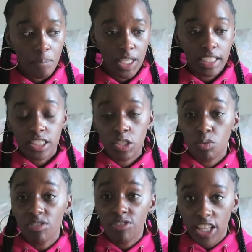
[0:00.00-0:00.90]
it didn't
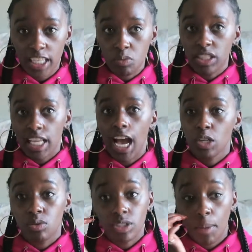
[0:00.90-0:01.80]
reflect with the
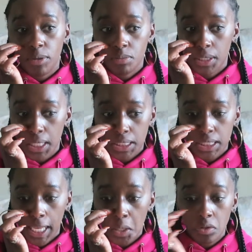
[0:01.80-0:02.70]
actual numbers because
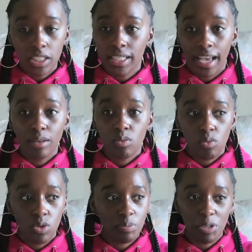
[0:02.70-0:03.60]
they don't look at
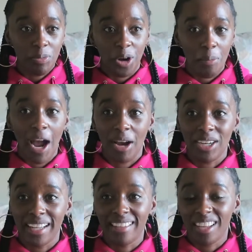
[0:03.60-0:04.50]
what people are
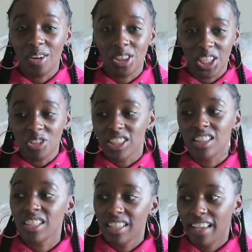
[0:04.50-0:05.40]
pirating. They're literally
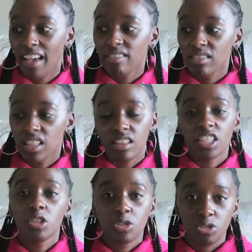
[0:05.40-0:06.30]
looking at the
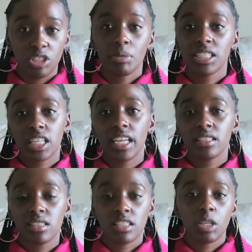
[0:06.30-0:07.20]
legal streaming
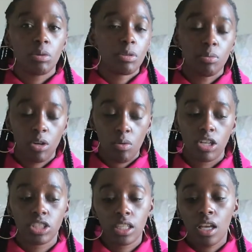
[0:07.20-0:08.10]
sites and seeing what people are
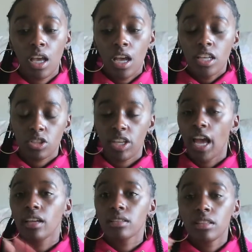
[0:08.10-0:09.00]
watching. So
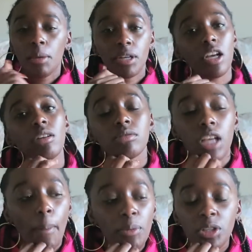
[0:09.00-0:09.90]
yeah, let me know.
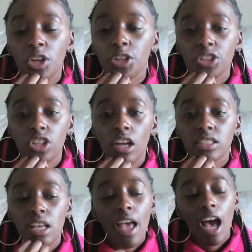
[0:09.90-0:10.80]
Comment below your
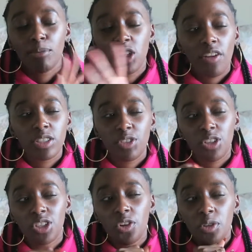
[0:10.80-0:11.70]
thoughts. I'm sorry this
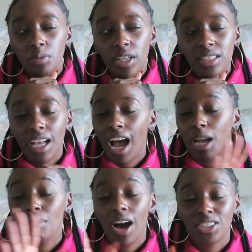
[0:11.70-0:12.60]
video's all over the place.
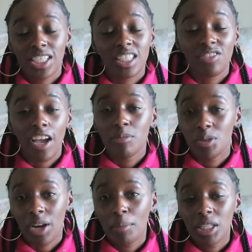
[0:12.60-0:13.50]
I apologize if I've
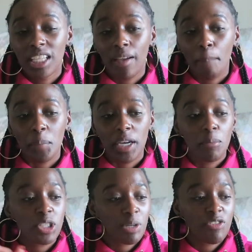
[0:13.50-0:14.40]
been rambling, but
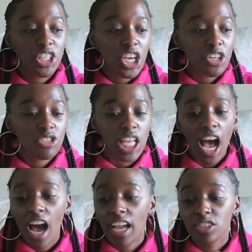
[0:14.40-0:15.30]
most of my videos,
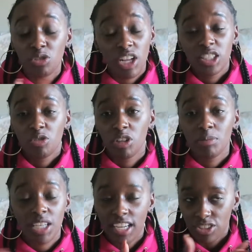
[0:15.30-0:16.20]
I do not
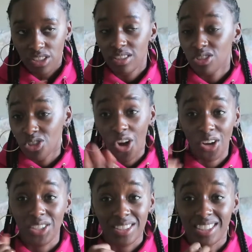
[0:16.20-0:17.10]
script. I just
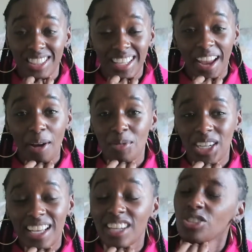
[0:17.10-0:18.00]
talk to the
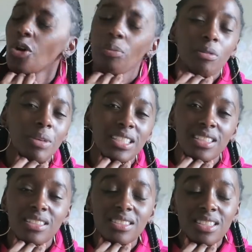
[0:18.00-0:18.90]
camera and hope it makes
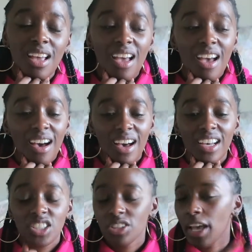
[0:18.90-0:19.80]
sense.
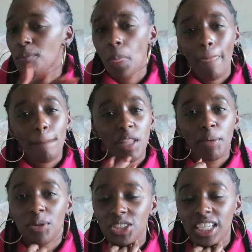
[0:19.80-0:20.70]
Uh, so yeah, let me
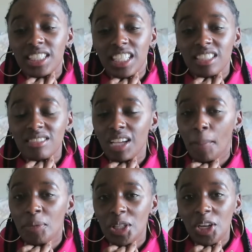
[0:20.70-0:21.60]
know what you guys think.
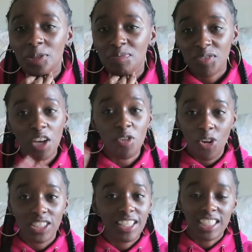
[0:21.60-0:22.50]
Comment below. Of
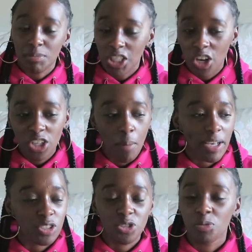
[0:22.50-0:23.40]
course, links below to all my
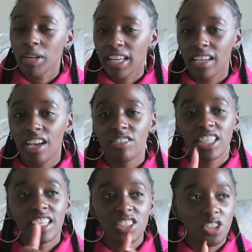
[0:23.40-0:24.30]
social media. I have
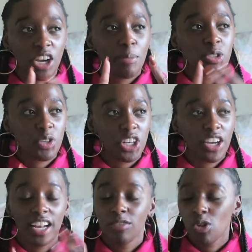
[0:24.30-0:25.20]
an Instagram, a Twitter,
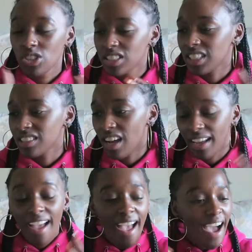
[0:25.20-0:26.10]
and of course a
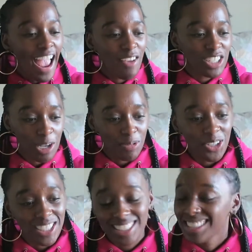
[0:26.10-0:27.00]
TikTok. I haven't
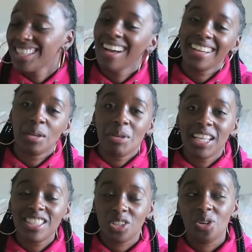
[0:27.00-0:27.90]
uploaded a TikTok in a
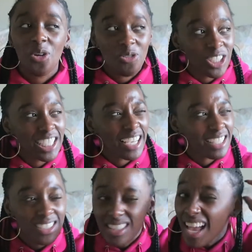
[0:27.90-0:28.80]
minute, so hopefully I
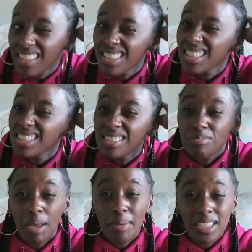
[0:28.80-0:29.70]
get to that
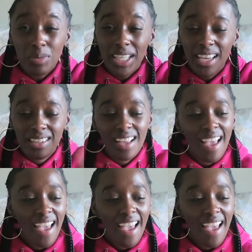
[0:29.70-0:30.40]
maybe this weekend.